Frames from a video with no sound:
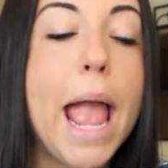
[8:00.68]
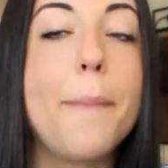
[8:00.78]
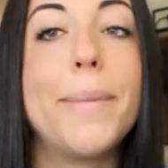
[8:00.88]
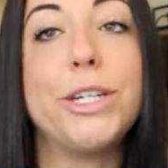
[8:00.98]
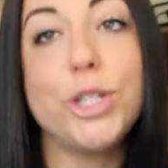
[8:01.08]

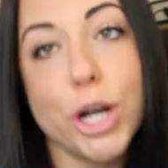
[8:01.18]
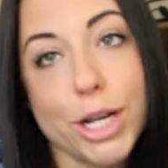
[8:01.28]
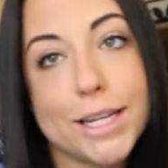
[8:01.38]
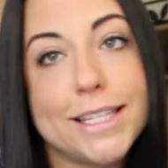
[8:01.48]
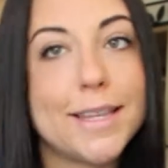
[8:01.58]
and my
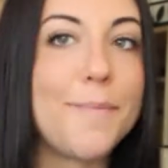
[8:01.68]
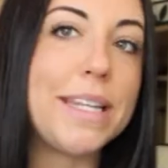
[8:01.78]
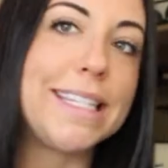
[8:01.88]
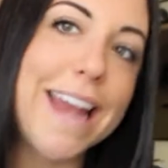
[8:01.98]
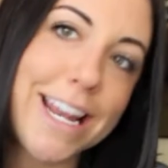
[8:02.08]
jerks and my
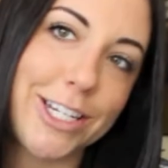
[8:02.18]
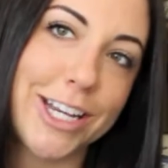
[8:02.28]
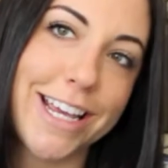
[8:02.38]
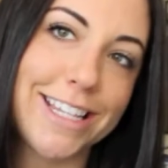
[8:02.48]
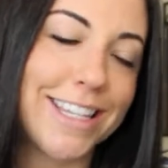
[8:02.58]

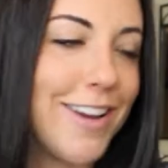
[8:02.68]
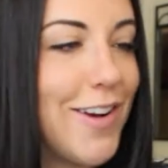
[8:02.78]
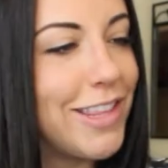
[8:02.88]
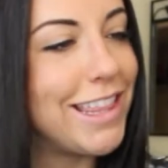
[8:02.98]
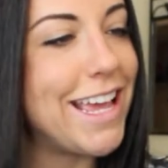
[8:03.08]
snatches and
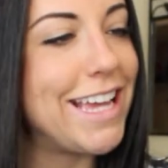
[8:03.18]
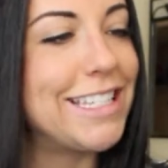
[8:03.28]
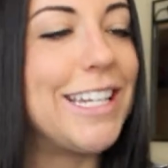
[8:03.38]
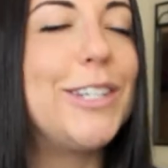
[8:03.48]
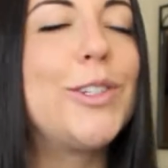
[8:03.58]
all the
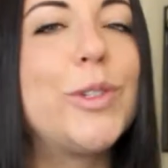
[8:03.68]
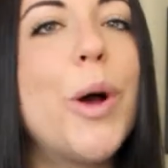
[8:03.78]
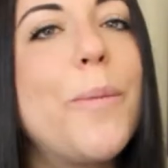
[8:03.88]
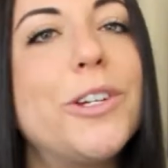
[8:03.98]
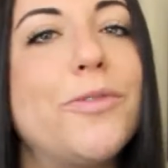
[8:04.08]
things, and it's
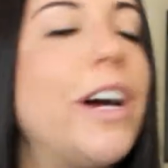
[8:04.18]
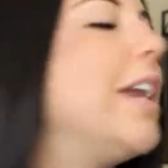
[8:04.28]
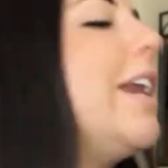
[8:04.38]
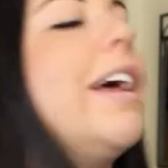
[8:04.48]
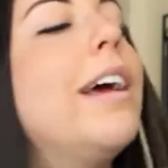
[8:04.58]
so much
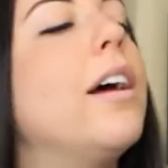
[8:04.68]
fun.